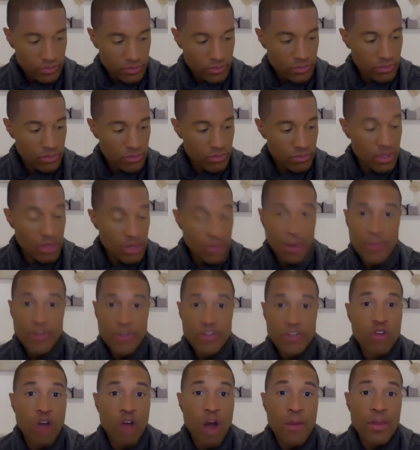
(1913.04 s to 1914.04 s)
there might be
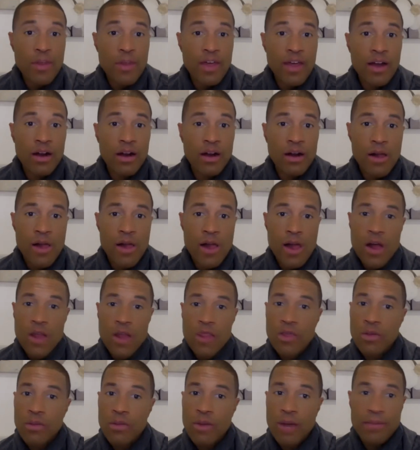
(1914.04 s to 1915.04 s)
trauma there.
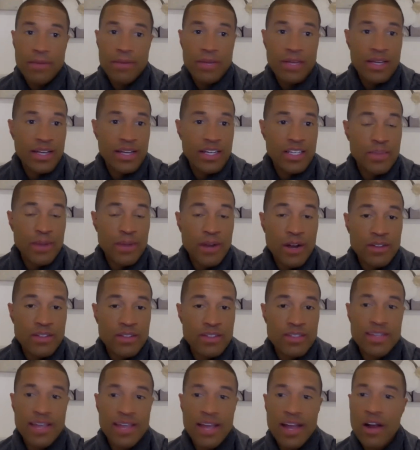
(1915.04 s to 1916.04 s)
There might be experiences
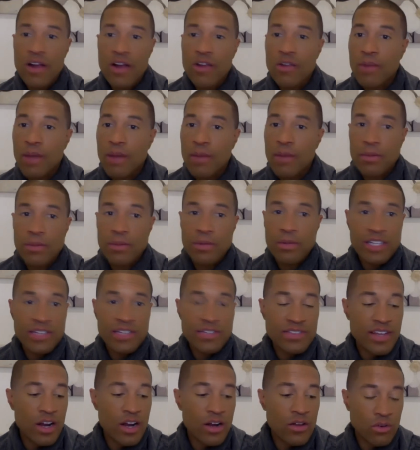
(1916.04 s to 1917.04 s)
there. There might be beliefs
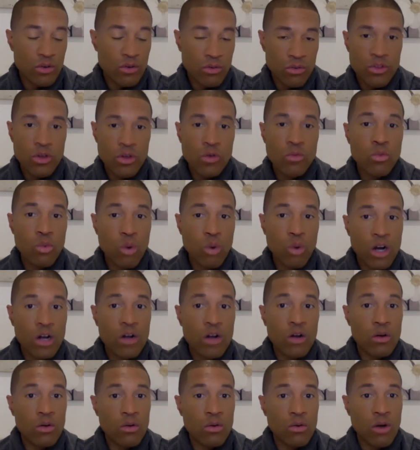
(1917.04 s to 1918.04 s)
there. And they'll work
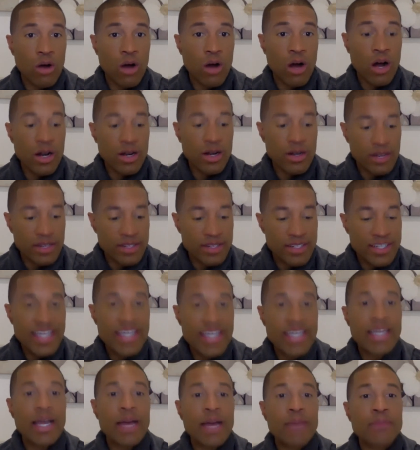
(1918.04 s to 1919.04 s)
on
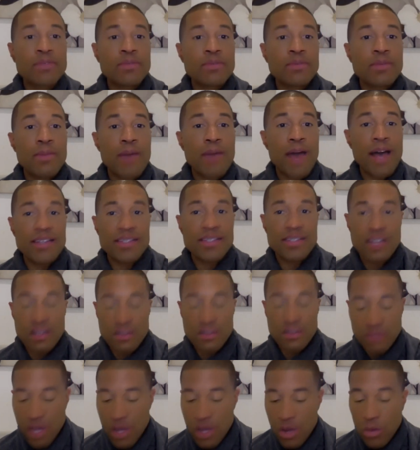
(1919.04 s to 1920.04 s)
digging up some of the past stuff,
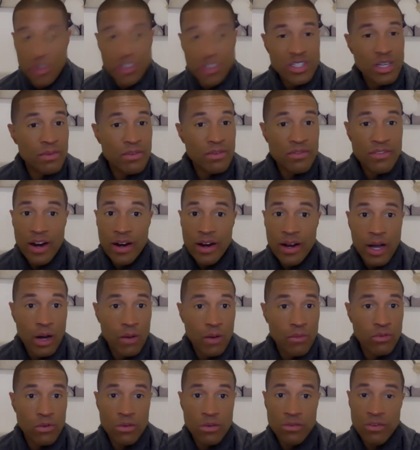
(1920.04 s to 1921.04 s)
which can be very
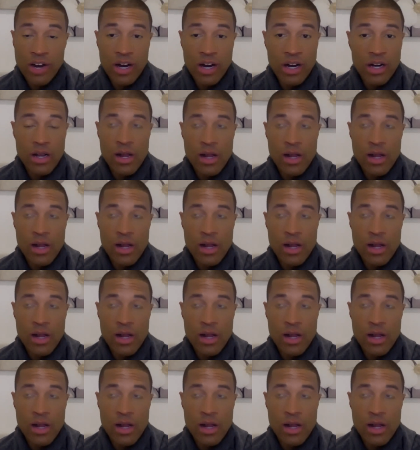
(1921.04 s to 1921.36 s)
helpful and very